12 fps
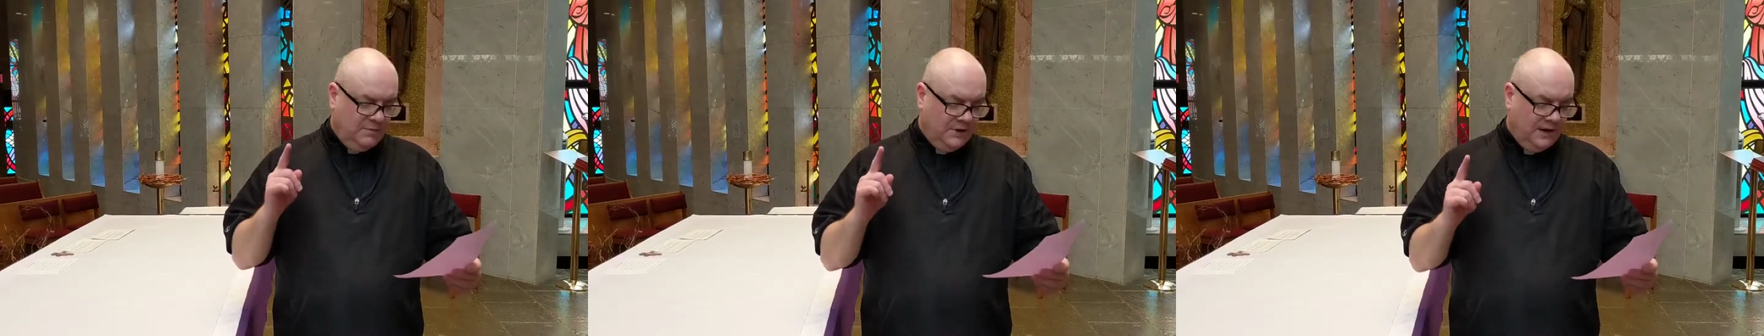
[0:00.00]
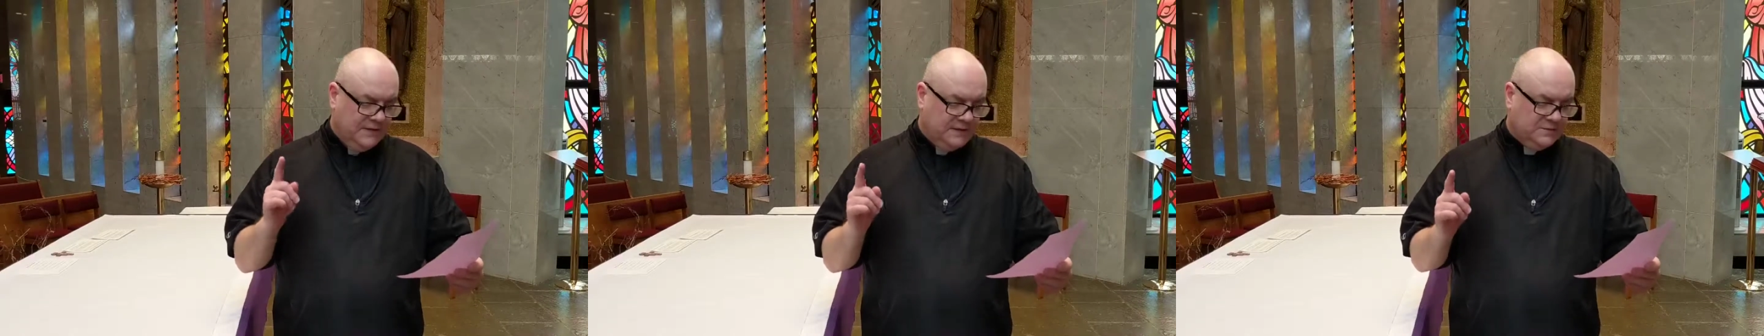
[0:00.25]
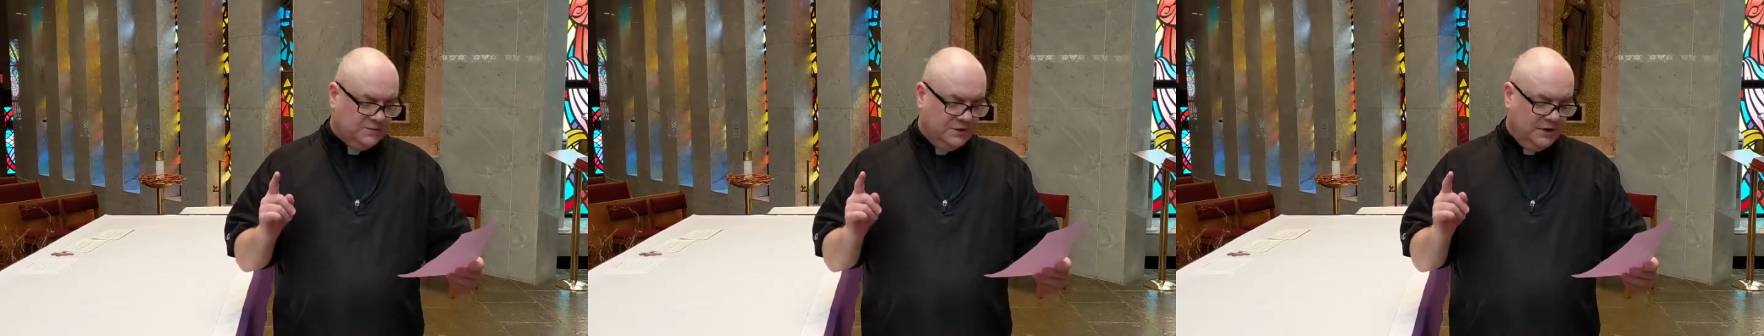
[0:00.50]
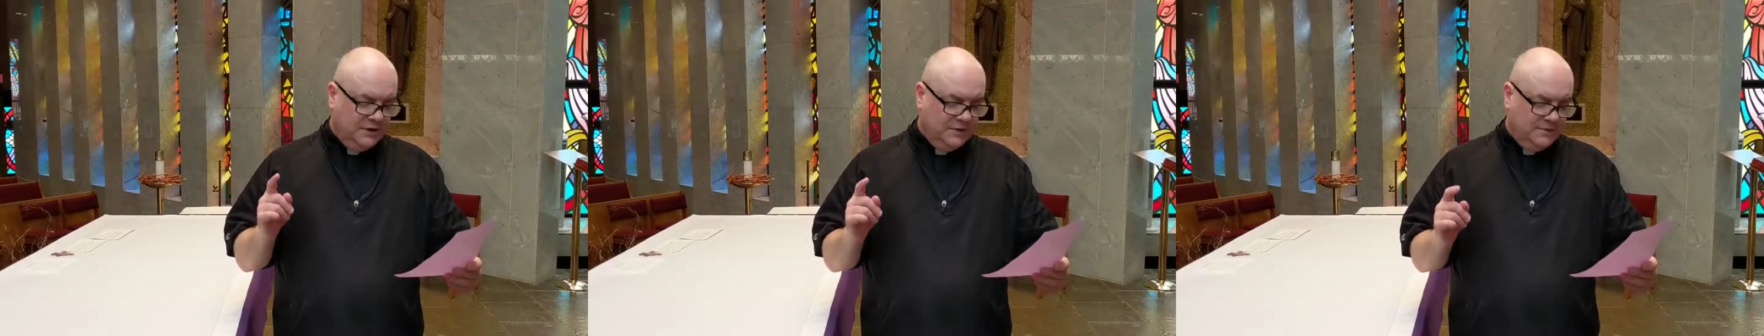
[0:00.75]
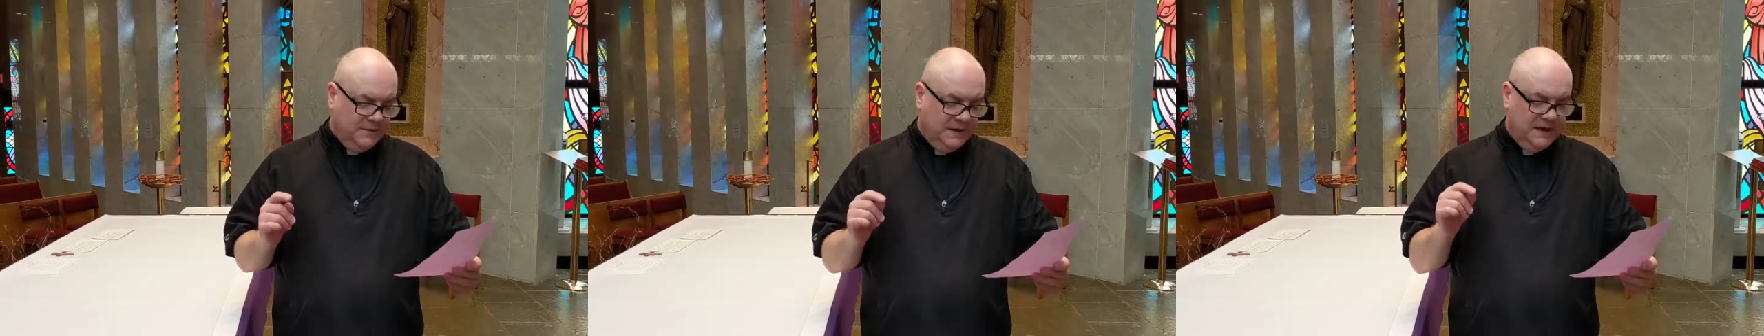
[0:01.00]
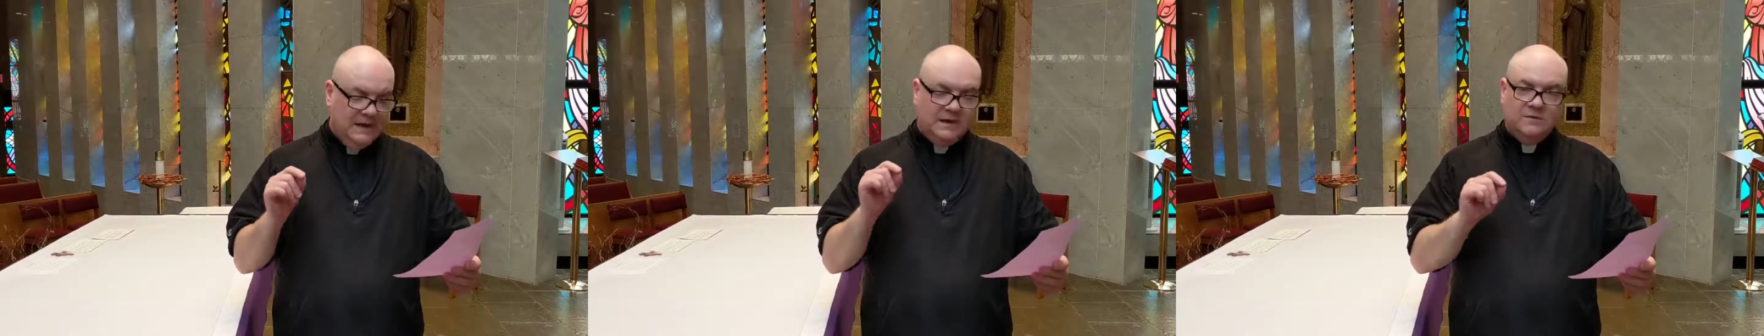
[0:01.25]
by this prayer,
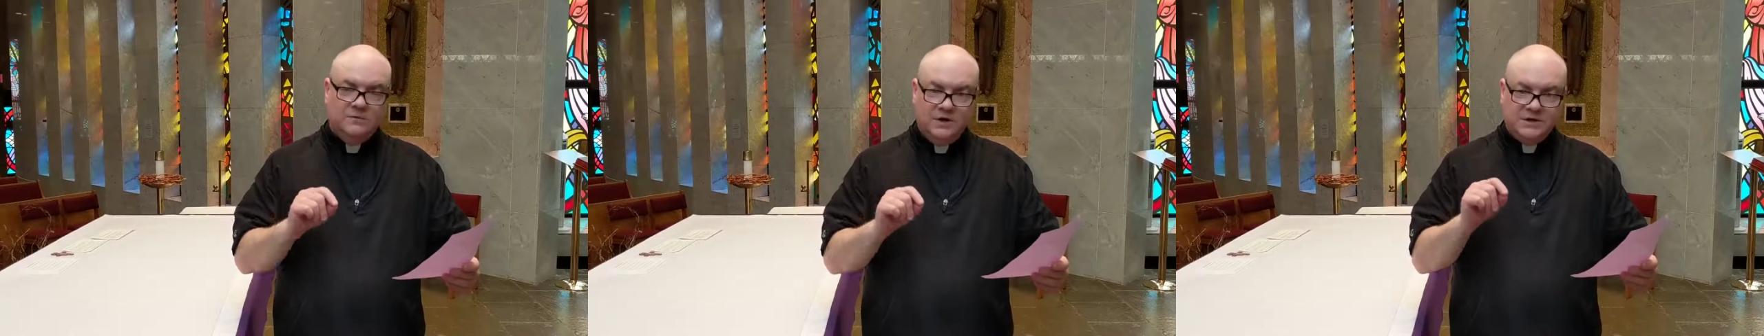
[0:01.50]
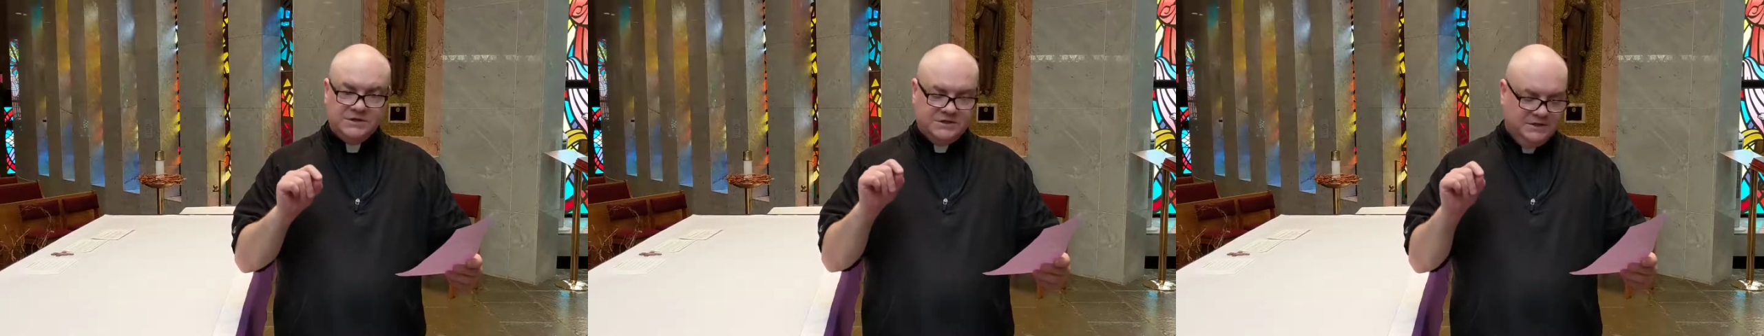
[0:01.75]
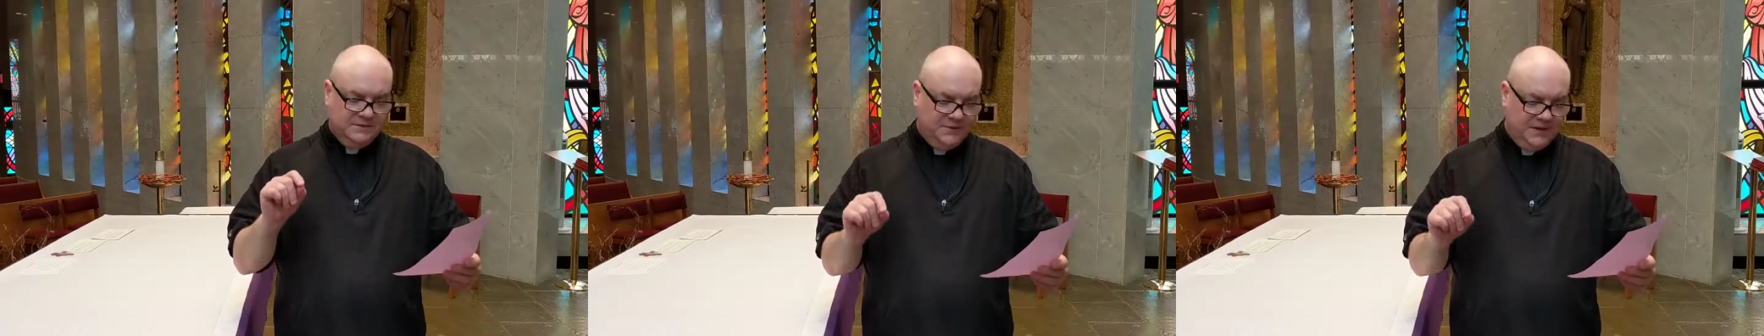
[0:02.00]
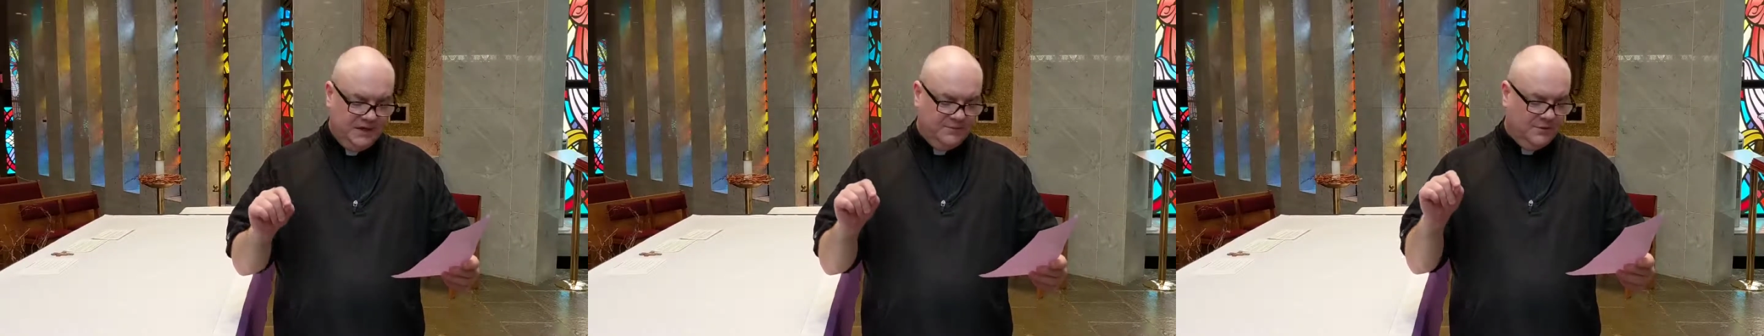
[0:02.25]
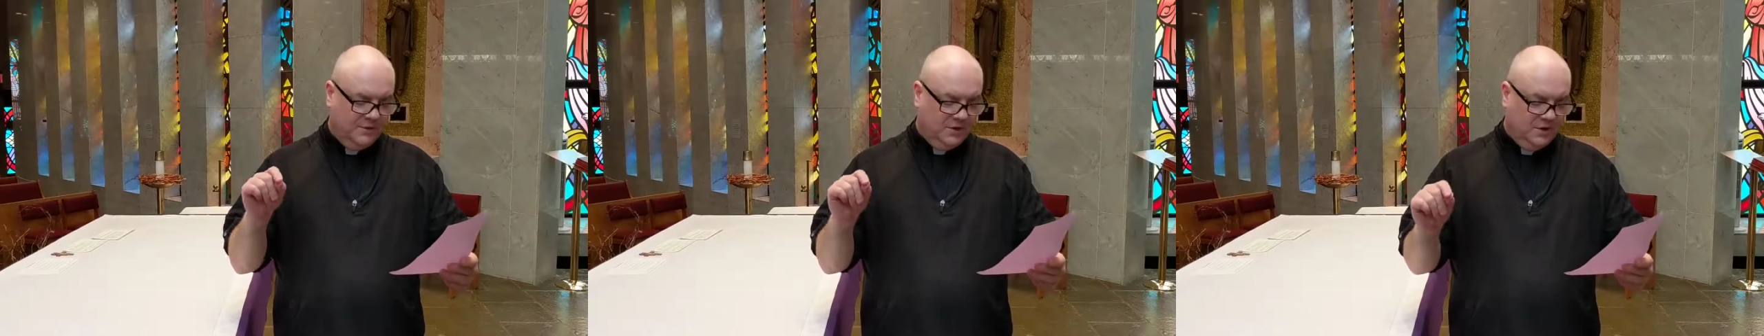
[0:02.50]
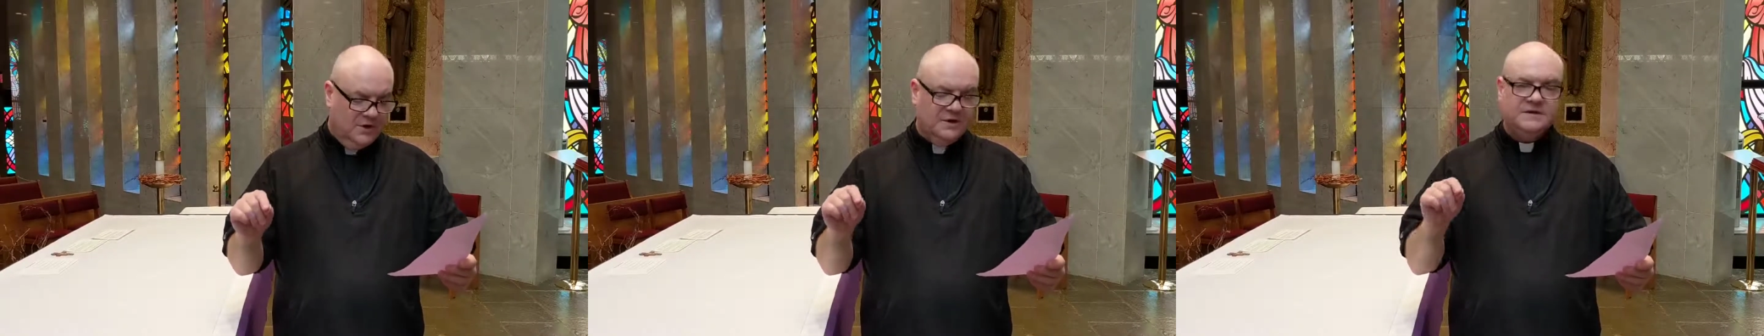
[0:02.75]
in which the
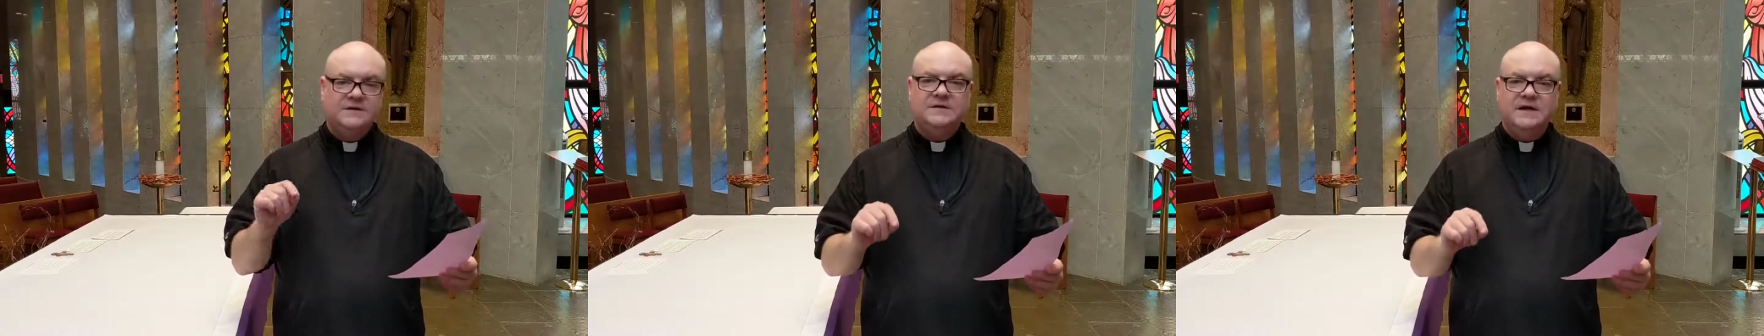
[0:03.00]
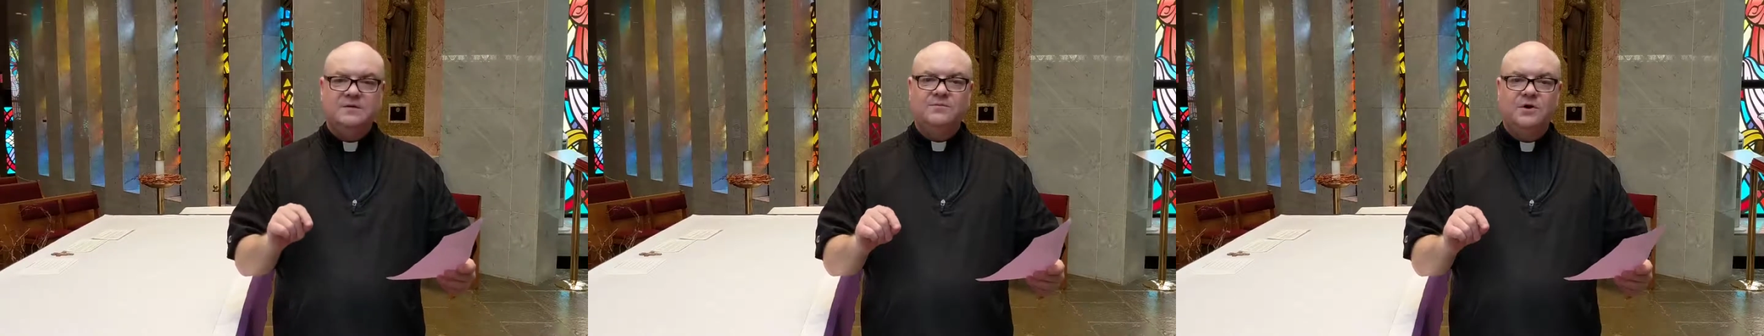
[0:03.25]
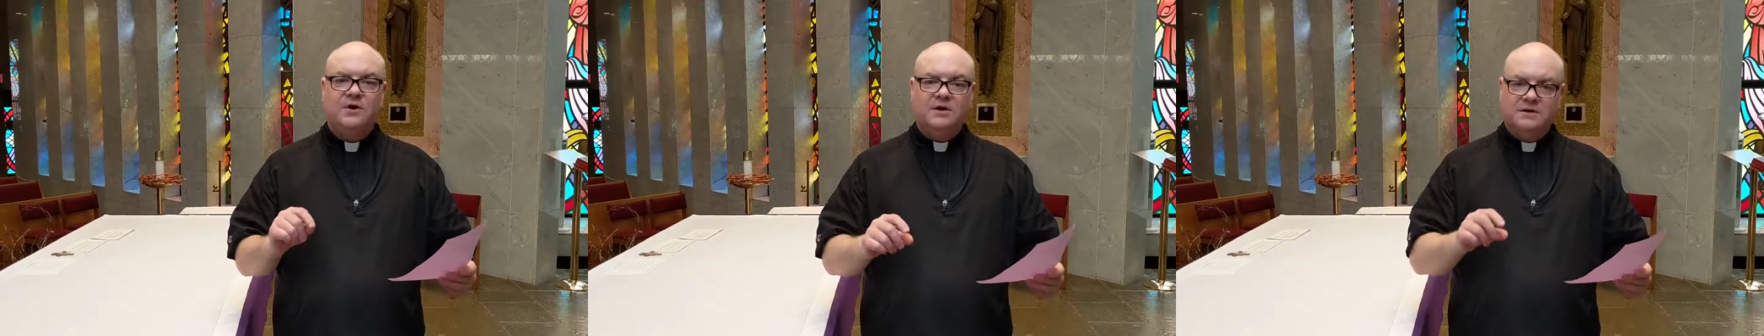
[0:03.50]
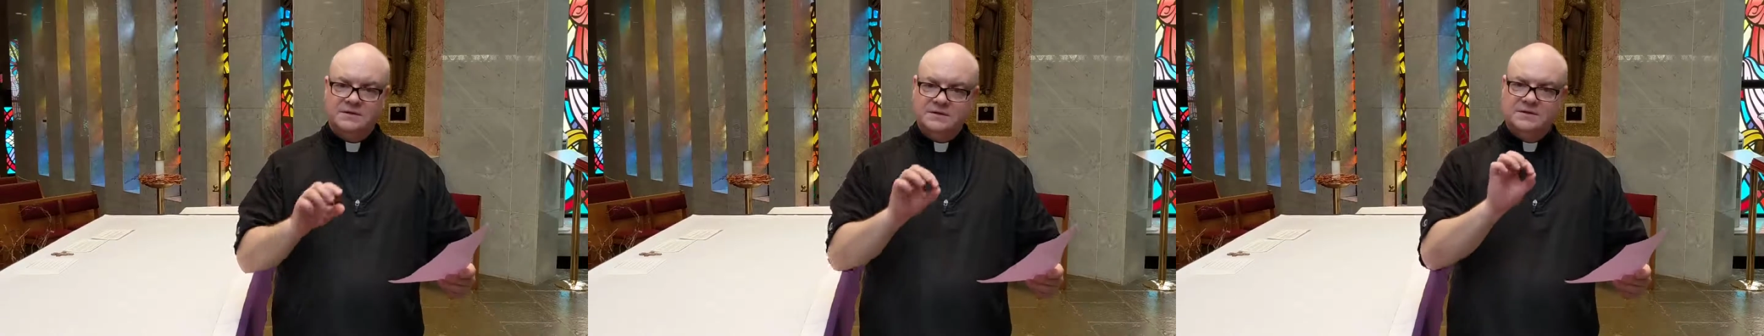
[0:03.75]
people are to take part.